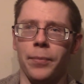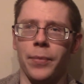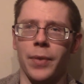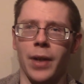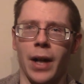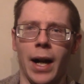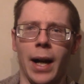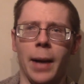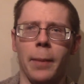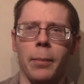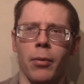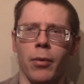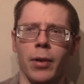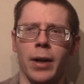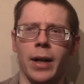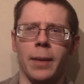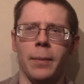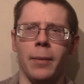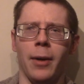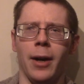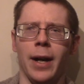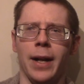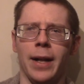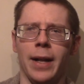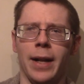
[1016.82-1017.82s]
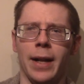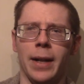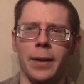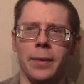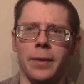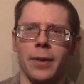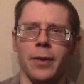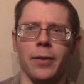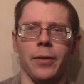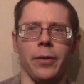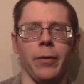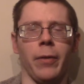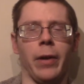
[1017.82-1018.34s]
I bring mine in
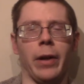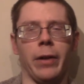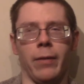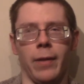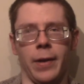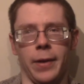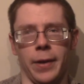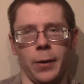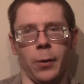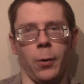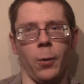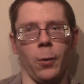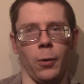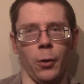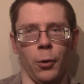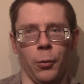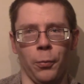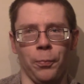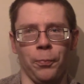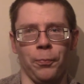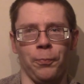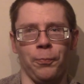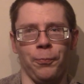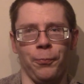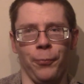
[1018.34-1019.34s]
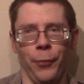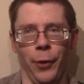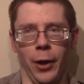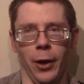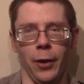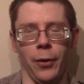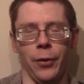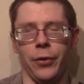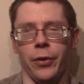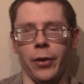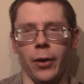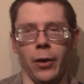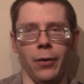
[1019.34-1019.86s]
because they're right around the corner,
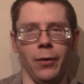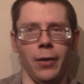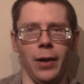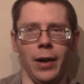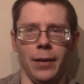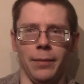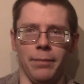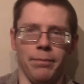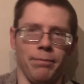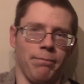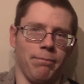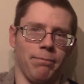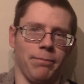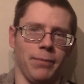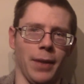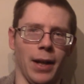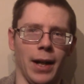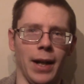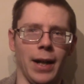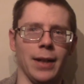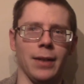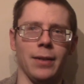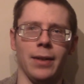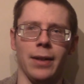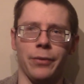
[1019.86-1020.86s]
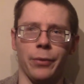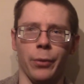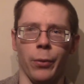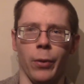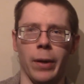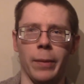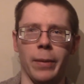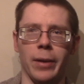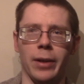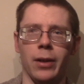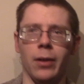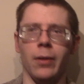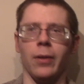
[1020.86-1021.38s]
so I don't have to worry
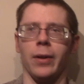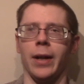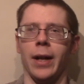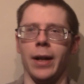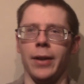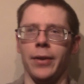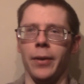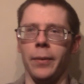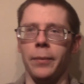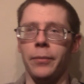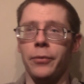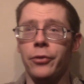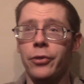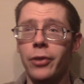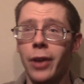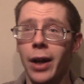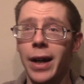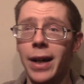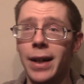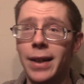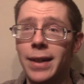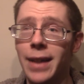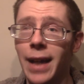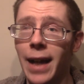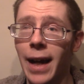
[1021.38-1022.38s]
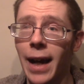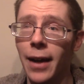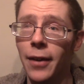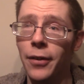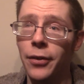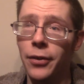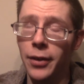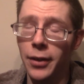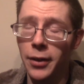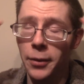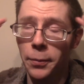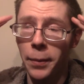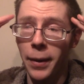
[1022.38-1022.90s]
about, okay, it's a giant gas
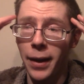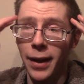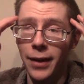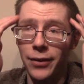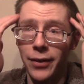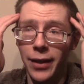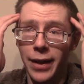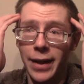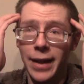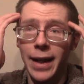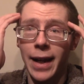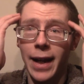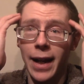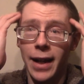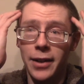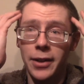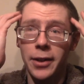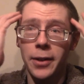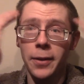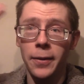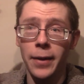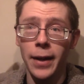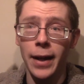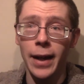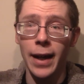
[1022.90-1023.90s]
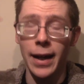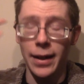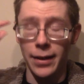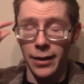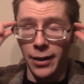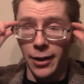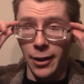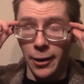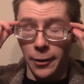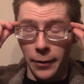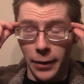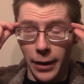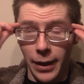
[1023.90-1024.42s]
expense, I can't do that.
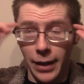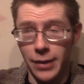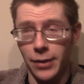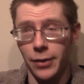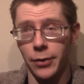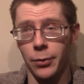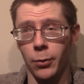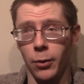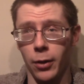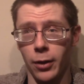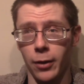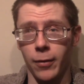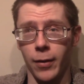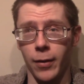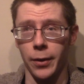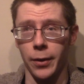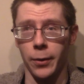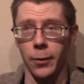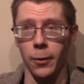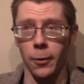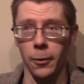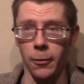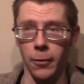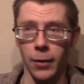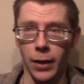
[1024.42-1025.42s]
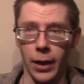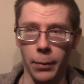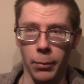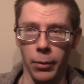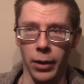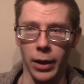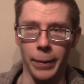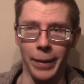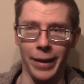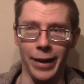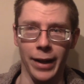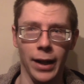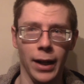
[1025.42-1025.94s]
No, I just walk corner and I
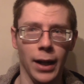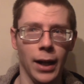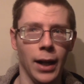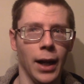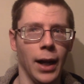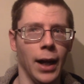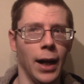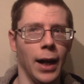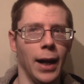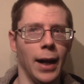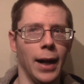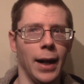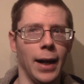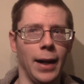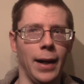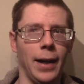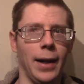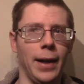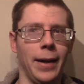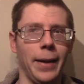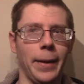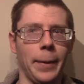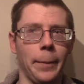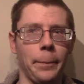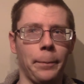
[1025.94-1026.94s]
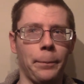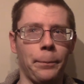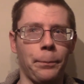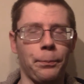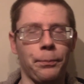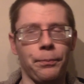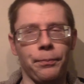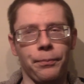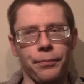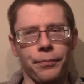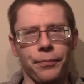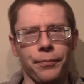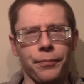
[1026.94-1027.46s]
bring them in.
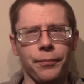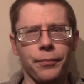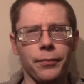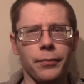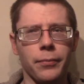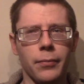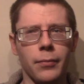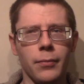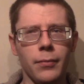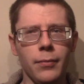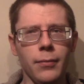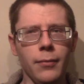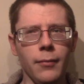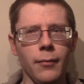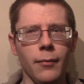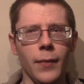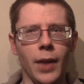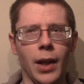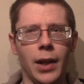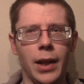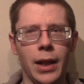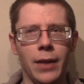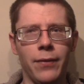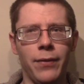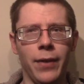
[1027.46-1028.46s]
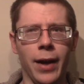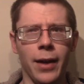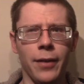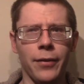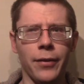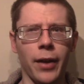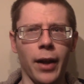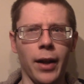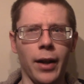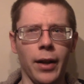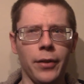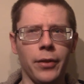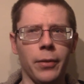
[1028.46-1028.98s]
The advantage of
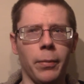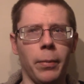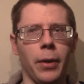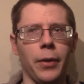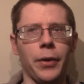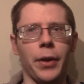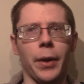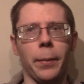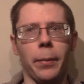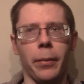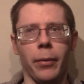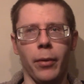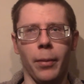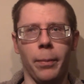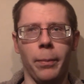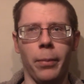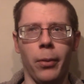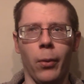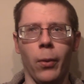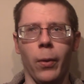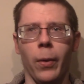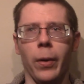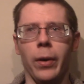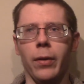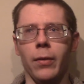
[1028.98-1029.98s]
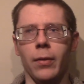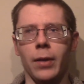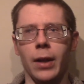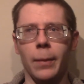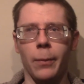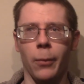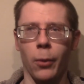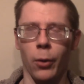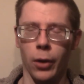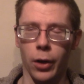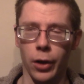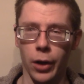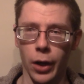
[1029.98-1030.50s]
that is you build up a rapport, you're a lot
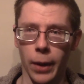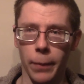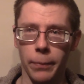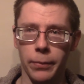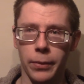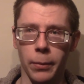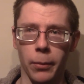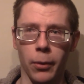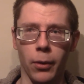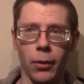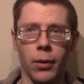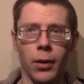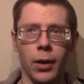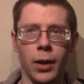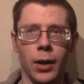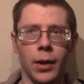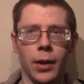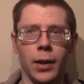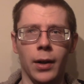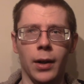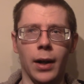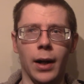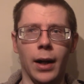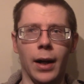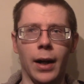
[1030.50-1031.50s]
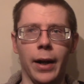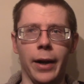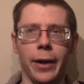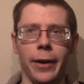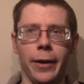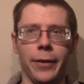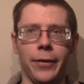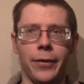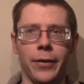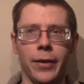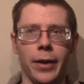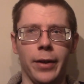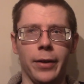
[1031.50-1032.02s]
more comfortable.
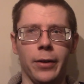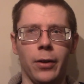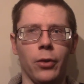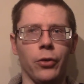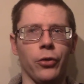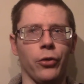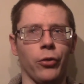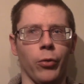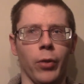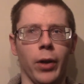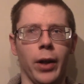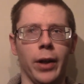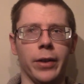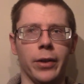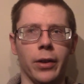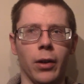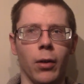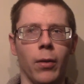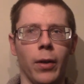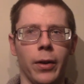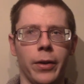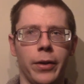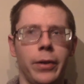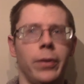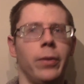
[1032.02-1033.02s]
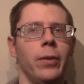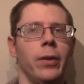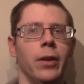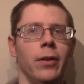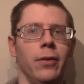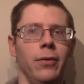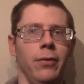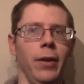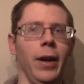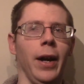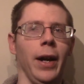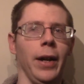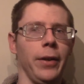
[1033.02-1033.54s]
It's not, you don't dread going to the
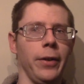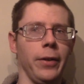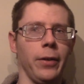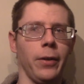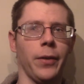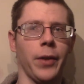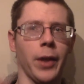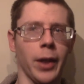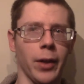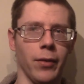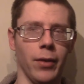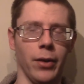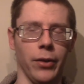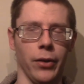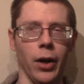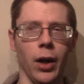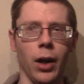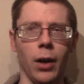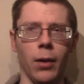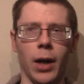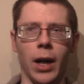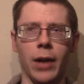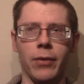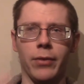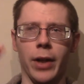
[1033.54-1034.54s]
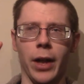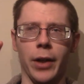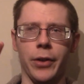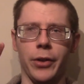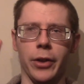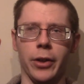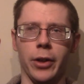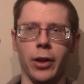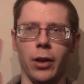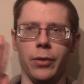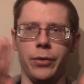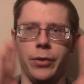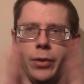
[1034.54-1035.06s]
vet. You don't think of it as, oh, I've got to
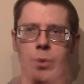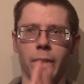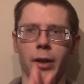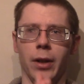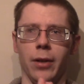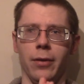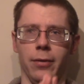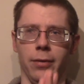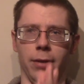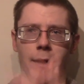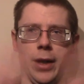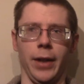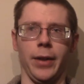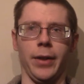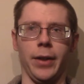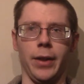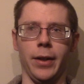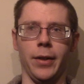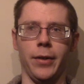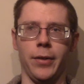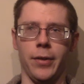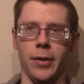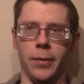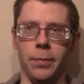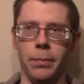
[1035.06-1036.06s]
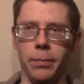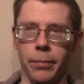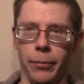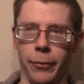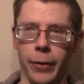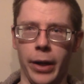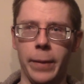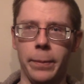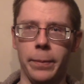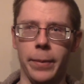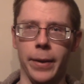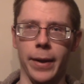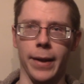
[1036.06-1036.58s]
go to the vet, and it's this
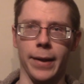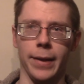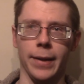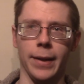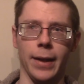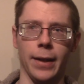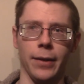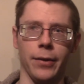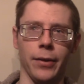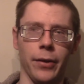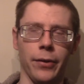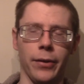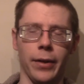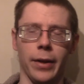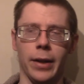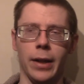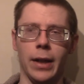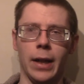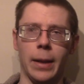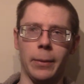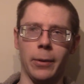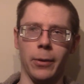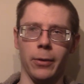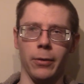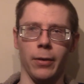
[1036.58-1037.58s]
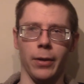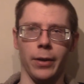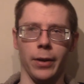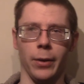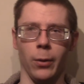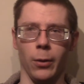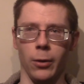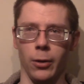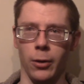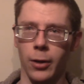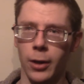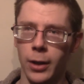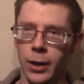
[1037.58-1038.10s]
great big thing. It's just like, I'm going around the
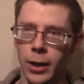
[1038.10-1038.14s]
corner.